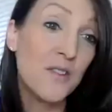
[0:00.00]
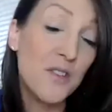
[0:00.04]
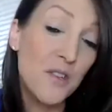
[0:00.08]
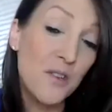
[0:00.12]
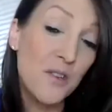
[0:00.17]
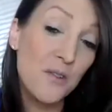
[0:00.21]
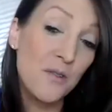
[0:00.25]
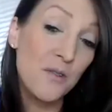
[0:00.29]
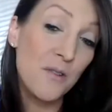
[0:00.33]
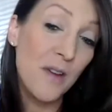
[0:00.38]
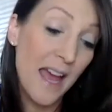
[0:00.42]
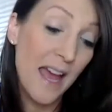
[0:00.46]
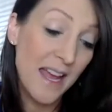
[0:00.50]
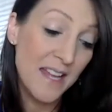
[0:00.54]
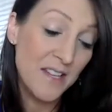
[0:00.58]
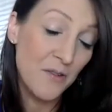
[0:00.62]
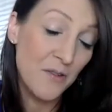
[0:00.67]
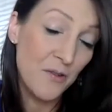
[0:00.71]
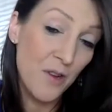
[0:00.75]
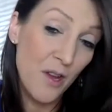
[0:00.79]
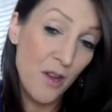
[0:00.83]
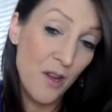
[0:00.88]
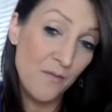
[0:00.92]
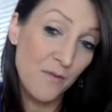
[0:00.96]
Do head
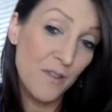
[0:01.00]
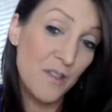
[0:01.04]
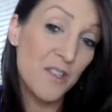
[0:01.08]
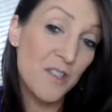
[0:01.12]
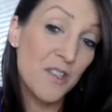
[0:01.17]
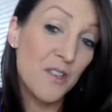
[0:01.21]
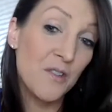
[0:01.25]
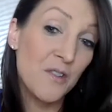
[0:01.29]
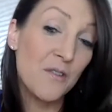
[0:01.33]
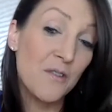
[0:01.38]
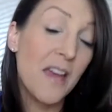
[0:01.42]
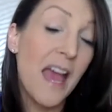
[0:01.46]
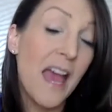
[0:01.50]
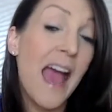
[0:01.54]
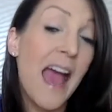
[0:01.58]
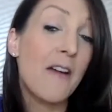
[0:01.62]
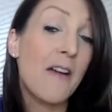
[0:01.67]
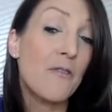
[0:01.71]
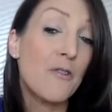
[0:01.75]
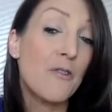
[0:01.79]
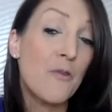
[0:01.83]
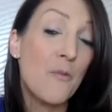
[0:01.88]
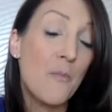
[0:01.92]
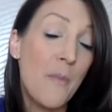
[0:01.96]
on over to
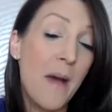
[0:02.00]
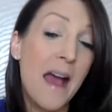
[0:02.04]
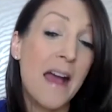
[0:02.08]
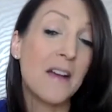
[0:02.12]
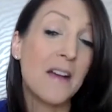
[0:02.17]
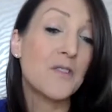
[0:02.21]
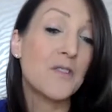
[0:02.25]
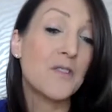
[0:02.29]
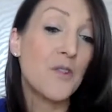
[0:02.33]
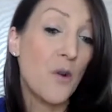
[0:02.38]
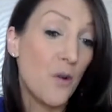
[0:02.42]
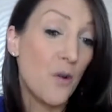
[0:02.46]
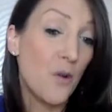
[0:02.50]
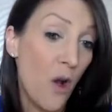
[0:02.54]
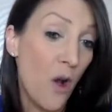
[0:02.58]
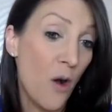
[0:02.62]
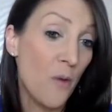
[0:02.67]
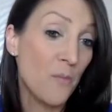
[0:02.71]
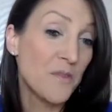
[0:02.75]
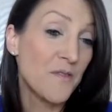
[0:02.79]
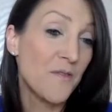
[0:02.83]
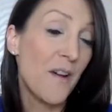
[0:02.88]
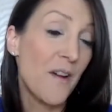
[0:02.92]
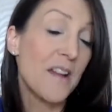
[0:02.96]

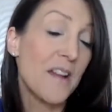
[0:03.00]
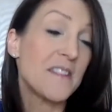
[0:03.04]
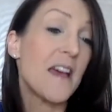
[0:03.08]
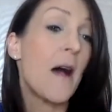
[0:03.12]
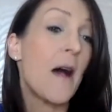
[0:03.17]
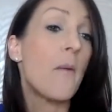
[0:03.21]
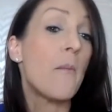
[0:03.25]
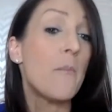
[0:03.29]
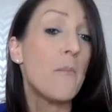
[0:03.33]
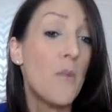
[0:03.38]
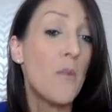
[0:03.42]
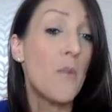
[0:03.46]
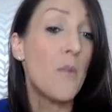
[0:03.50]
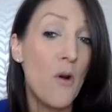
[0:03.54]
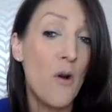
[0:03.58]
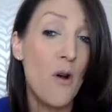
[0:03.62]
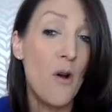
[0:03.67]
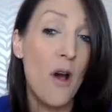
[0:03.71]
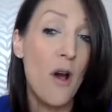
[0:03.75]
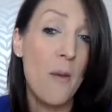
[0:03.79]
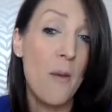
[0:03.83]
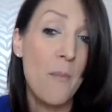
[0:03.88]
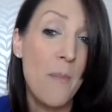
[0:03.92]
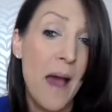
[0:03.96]
carolemac.com to find out
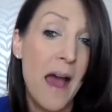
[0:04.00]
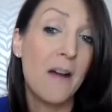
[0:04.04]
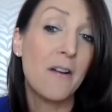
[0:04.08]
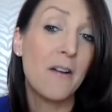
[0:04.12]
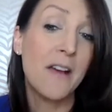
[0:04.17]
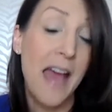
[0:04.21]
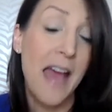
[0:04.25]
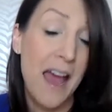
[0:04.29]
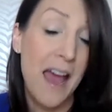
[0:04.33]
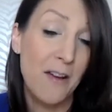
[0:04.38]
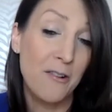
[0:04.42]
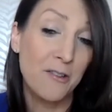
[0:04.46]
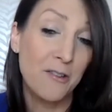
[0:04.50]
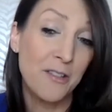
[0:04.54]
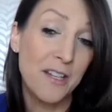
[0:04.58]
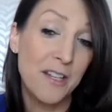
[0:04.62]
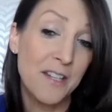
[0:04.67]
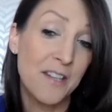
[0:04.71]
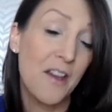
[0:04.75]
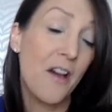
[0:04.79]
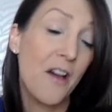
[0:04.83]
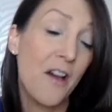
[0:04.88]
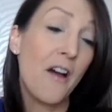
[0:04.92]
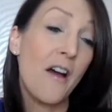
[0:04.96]
more about Carole
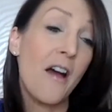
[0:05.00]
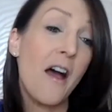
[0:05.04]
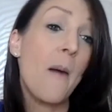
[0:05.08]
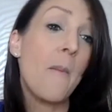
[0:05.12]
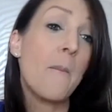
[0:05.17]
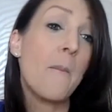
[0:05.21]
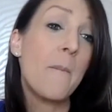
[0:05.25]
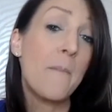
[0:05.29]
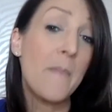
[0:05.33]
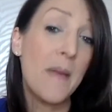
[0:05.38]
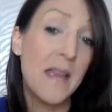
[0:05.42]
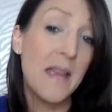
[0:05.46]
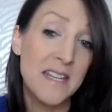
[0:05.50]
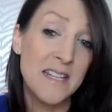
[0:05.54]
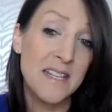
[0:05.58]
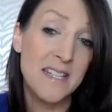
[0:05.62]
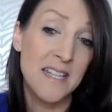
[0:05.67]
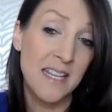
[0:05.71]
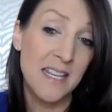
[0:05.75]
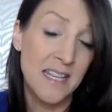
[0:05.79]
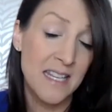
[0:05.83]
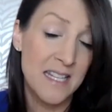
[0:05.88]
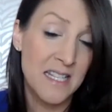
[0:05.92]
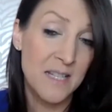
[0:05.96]
and her
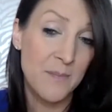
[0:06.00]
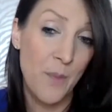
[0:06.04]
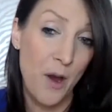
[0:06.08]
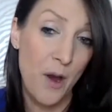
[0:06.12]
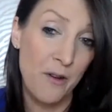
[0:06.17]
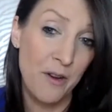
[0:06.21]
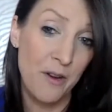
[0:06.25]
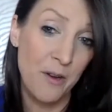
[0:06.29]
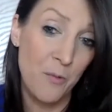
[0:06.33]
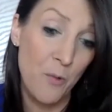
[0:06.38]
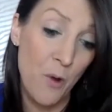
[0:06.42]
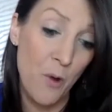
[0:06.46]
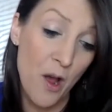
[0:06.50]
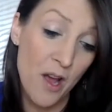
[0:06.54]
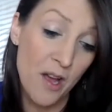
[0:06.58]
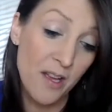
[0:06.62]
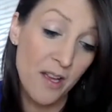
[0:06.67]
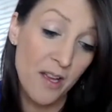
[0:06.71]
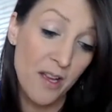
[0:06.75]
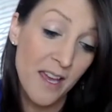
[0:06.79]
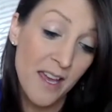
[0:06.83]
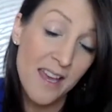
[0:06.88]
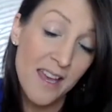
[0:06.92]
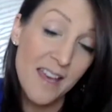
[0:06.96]
amazing, inspiring work.
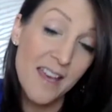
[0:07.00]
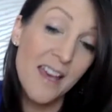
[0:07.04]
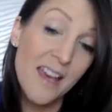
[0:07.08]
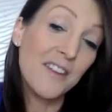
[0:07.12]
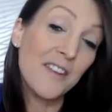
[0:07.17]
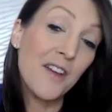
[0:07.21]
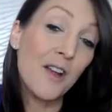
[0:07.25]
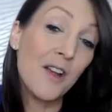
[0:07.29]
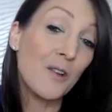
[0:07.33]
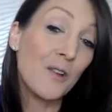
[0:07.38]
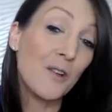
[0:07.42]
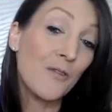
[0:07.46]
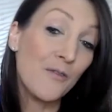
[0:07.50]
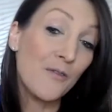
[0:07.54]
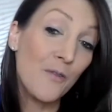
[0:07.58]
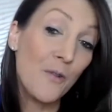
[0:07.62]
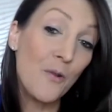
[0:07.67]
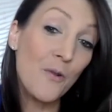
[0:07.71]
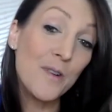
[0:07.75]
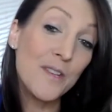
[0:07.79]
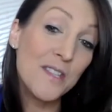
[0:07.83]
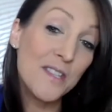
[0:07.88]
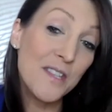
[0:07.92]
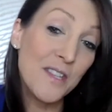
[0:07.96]
And I look
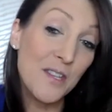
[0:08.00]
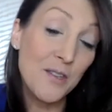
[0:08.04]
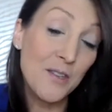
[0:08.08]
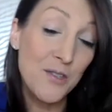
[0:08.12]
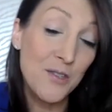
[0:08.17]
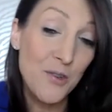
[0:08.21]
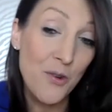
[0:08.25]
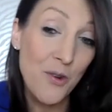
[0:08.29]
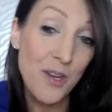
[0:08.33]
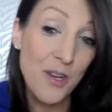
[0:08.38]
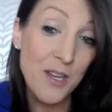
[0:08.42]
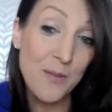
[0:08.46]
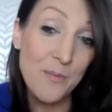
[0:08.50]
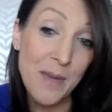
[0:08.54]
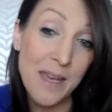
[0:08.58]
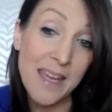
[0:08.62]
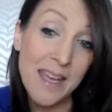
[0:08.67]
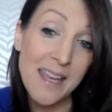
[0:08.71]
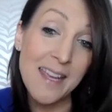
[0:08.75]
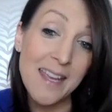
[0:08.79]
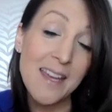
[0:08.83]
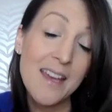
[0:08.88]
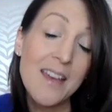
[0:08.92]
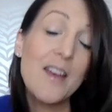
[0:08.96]
forward to you joining
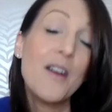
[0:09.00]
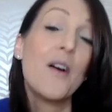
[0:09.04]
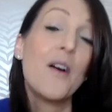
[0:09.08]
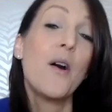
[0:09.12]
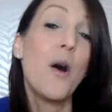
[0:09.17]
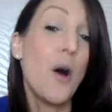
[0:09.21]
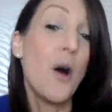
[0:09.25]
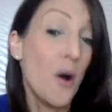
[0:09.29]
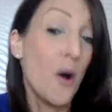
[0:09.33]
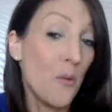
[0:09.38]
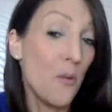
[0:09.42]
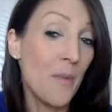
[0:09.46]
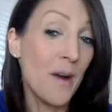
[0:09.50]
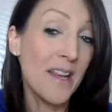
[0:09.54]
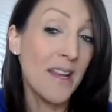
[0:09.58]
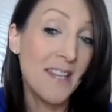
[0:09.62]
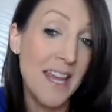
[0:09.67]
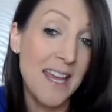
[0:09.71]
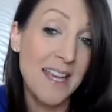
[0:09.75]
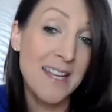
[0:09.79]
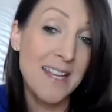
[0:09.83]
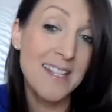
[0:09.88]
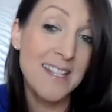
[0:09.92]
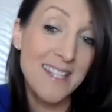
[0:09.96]
me on my
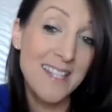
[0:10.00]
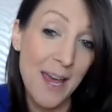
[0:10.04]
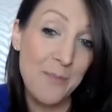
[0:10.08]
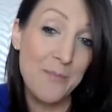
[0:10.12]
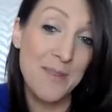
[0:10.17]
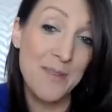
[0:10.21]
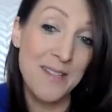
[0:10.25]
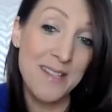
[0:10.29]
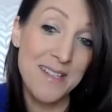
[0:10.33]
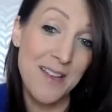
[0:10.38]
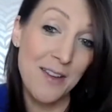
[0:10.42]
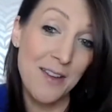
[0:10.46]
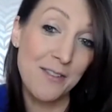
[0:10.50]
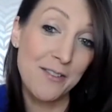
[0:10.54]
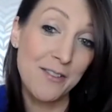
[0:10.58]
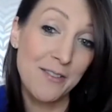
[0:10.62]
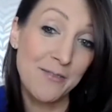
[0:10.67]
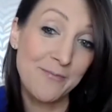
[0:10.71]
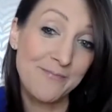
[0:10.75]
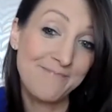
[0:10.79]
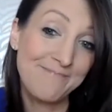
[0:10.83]
next episode.